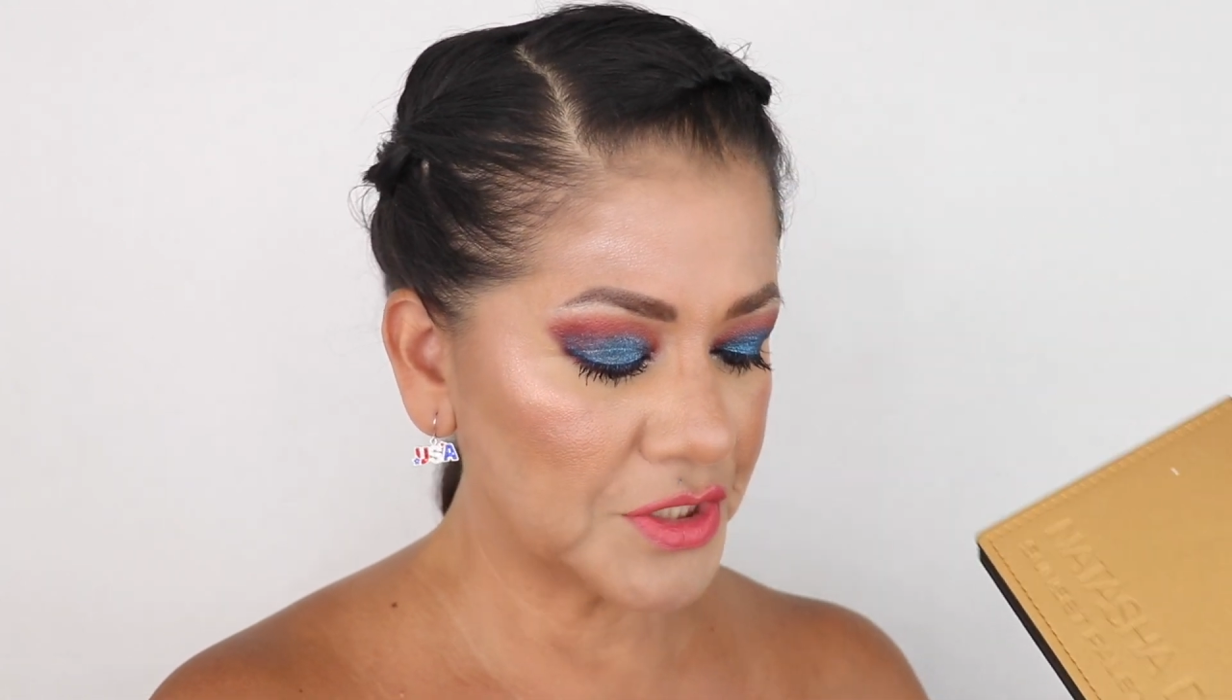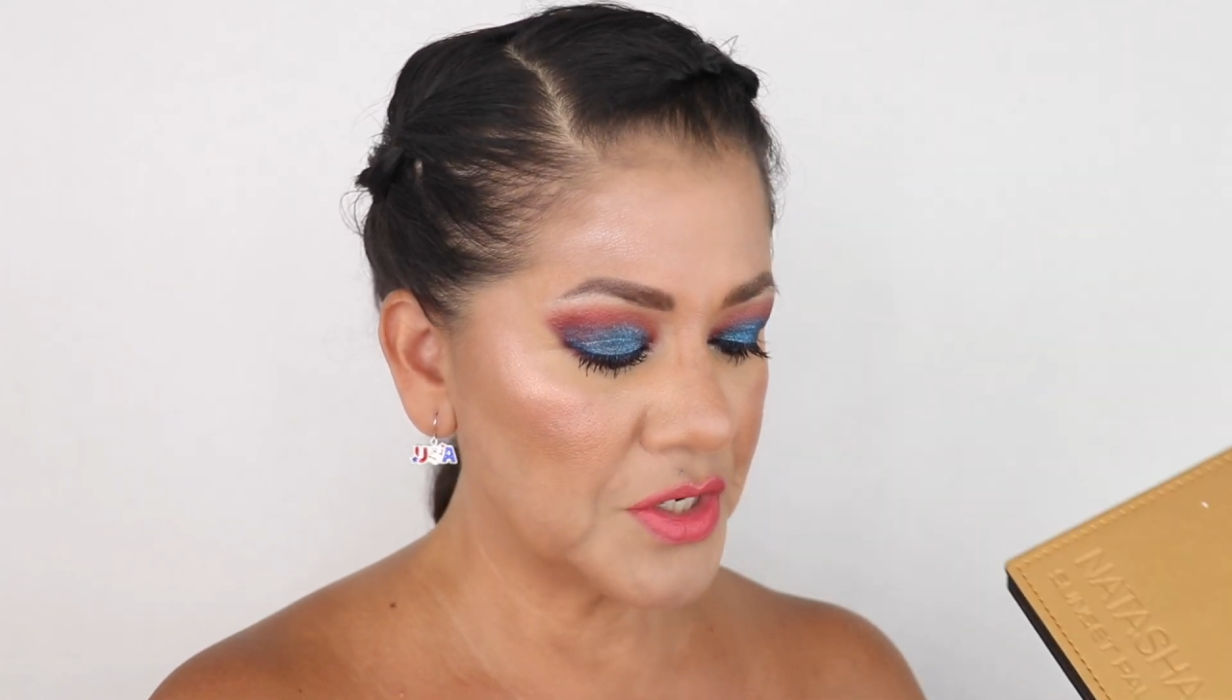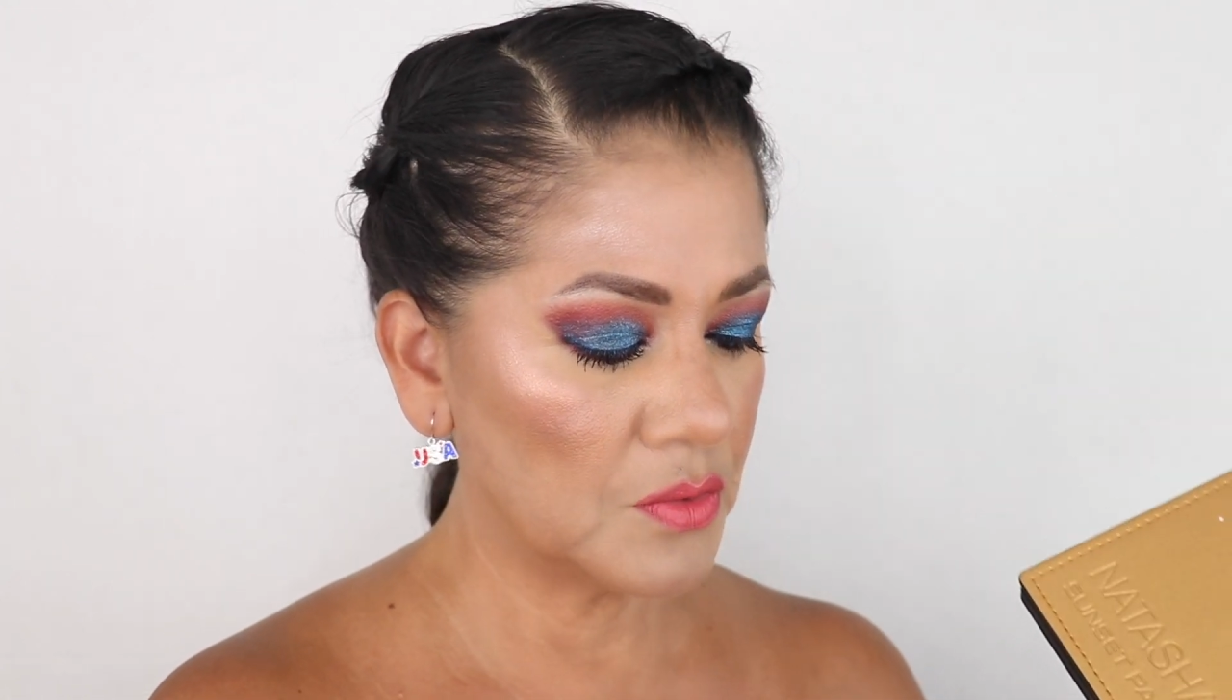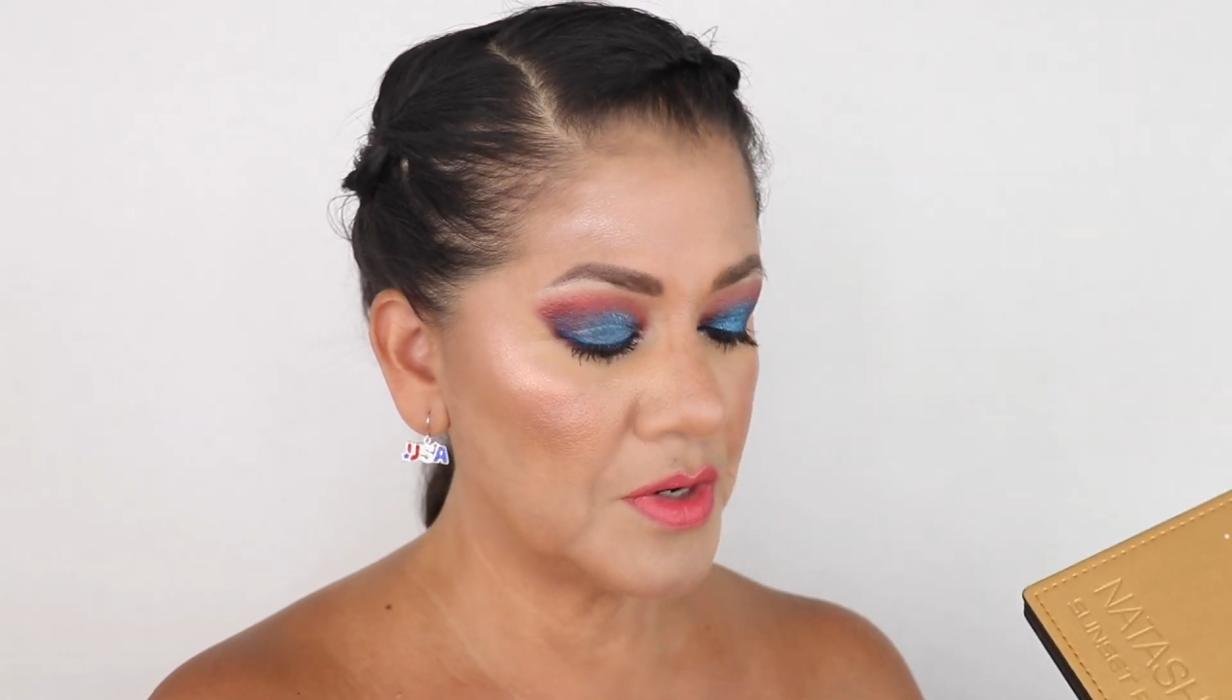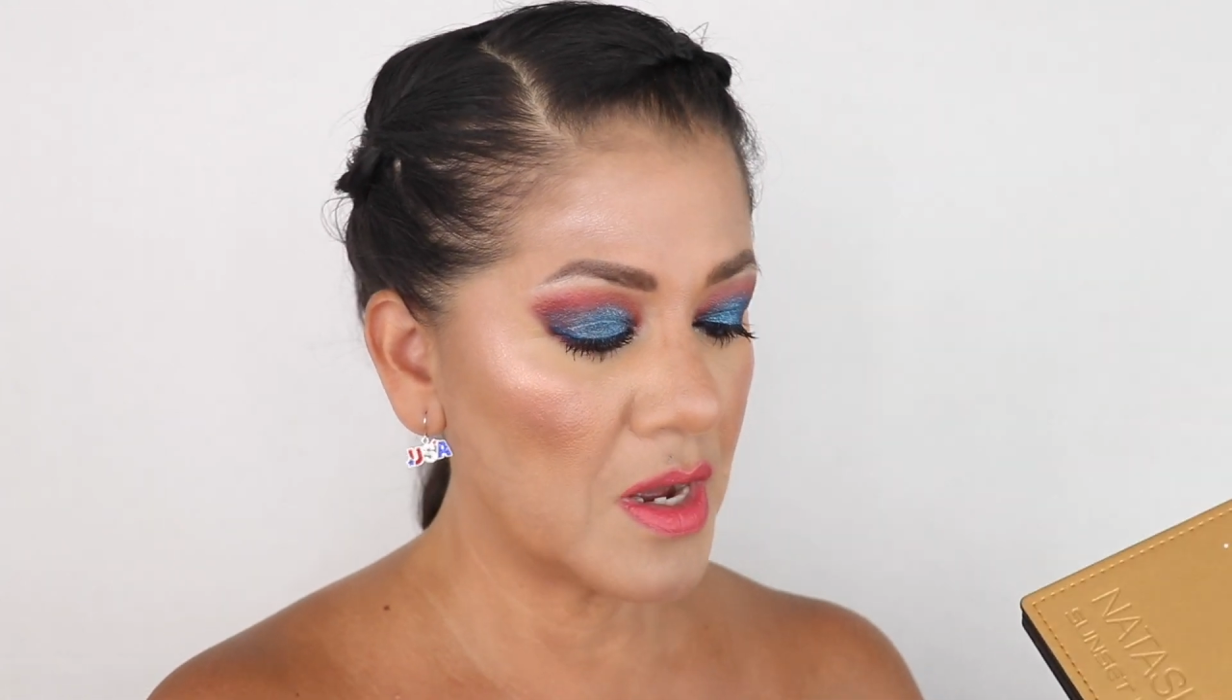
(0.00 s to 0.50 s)

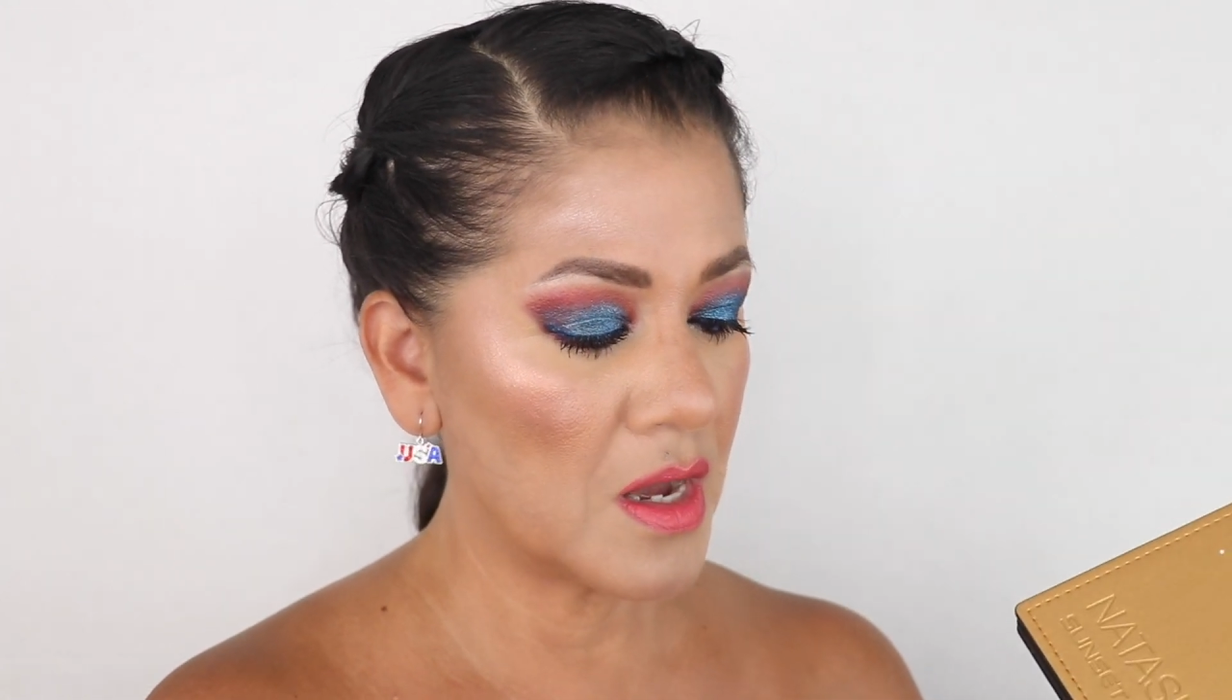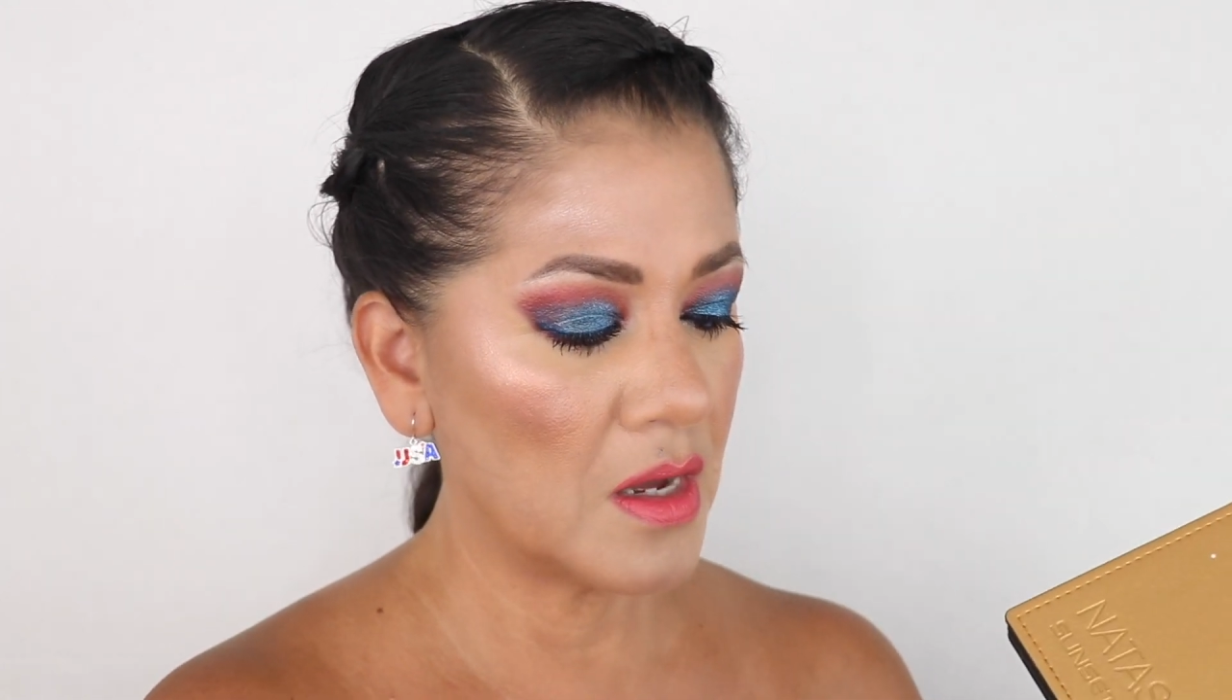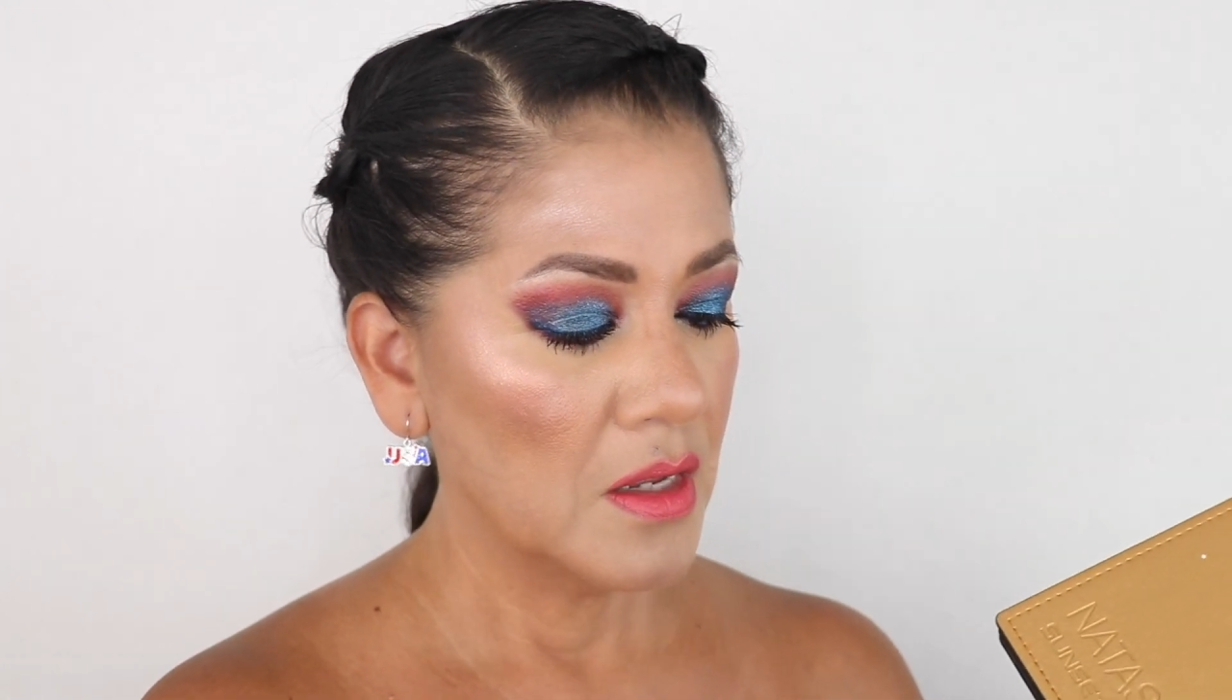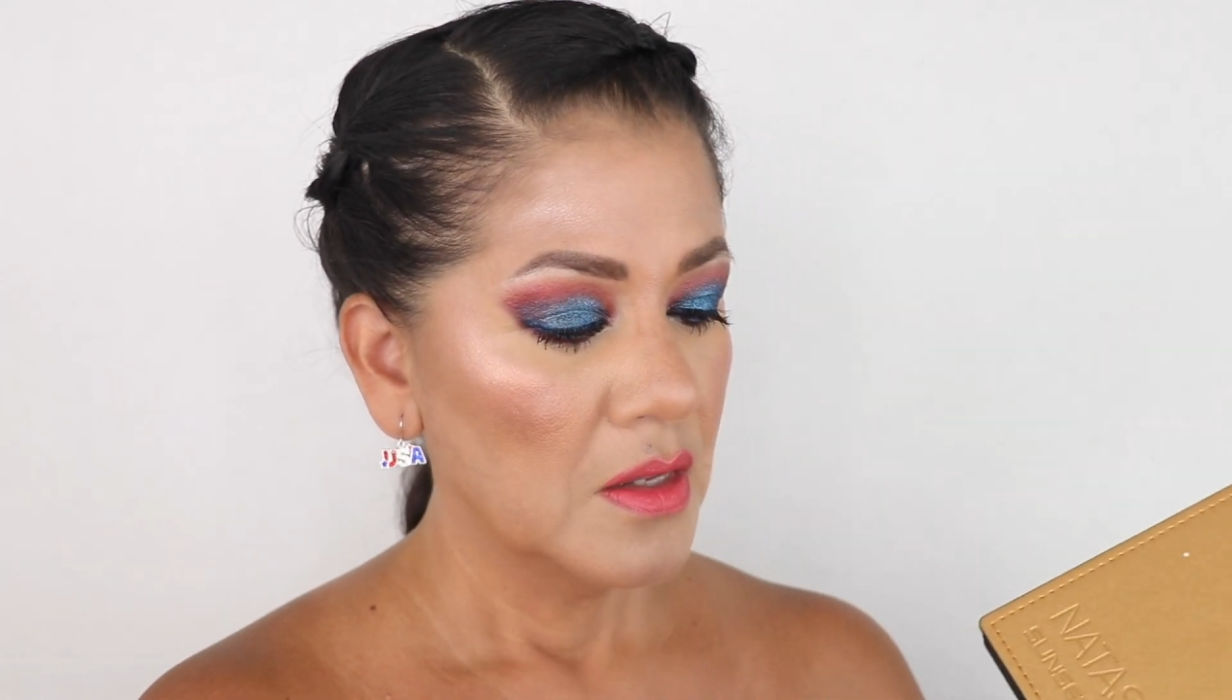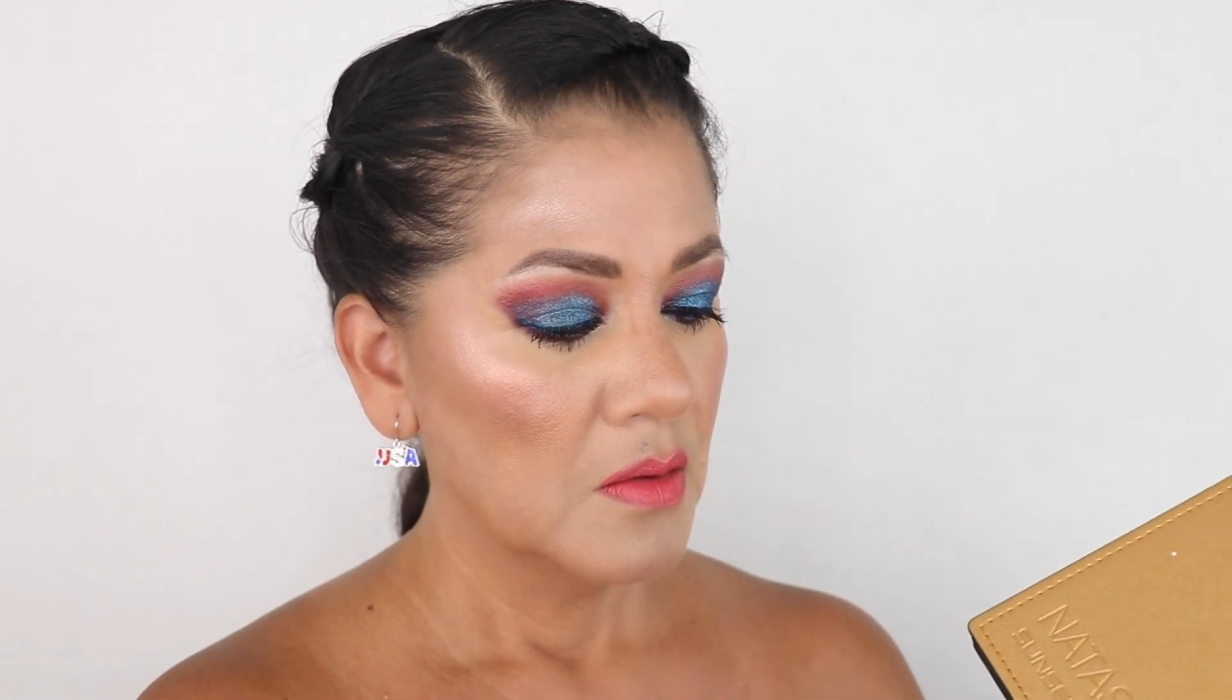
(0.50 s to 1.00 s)
Denona